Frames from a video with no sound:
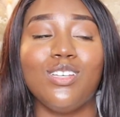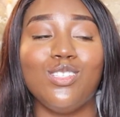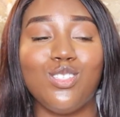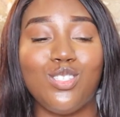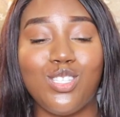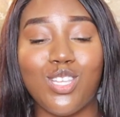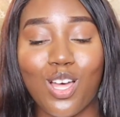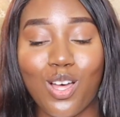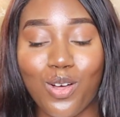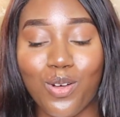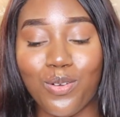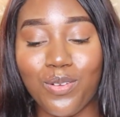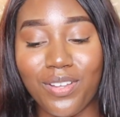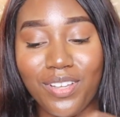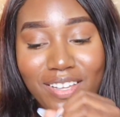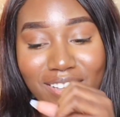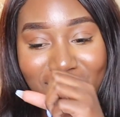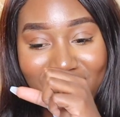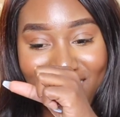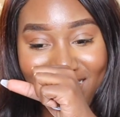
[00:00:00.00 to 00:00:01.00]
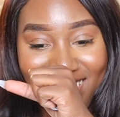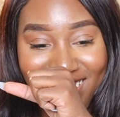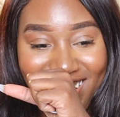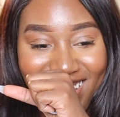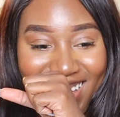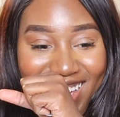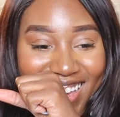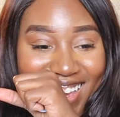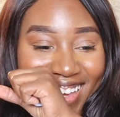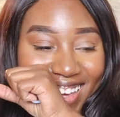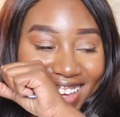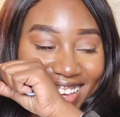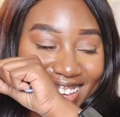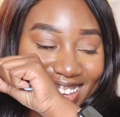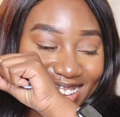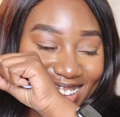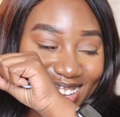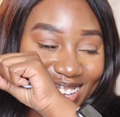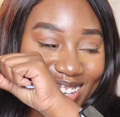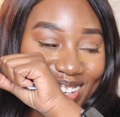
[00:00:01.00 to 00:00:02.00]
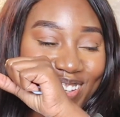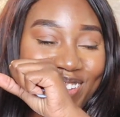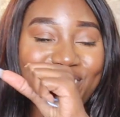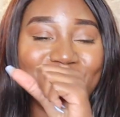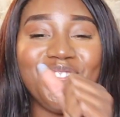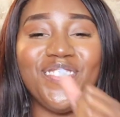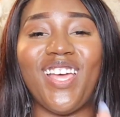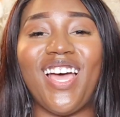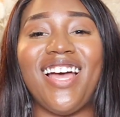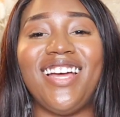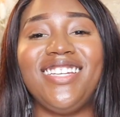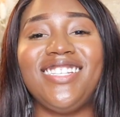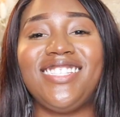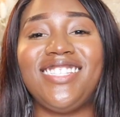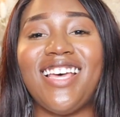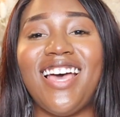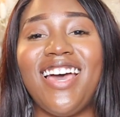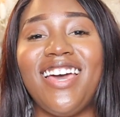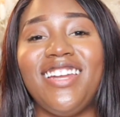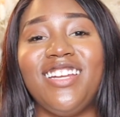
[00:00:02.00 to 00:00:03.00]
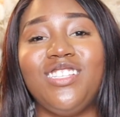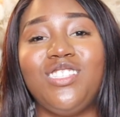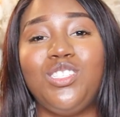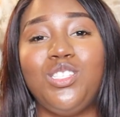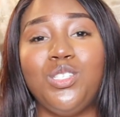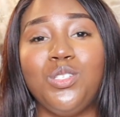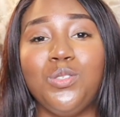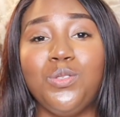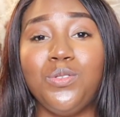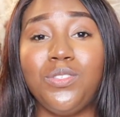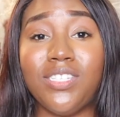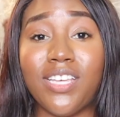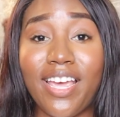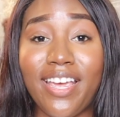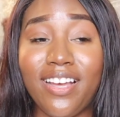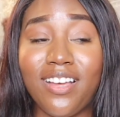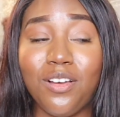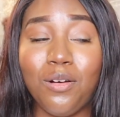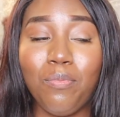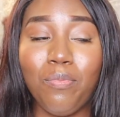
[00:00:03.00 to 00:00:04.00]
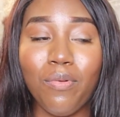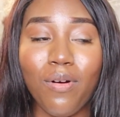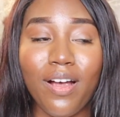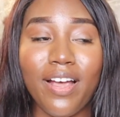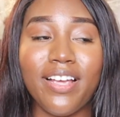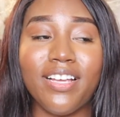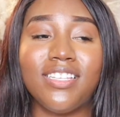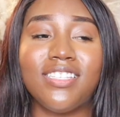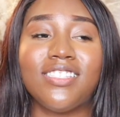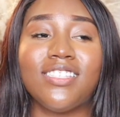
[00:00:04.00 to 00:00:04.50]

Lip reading: So I decided to take a break.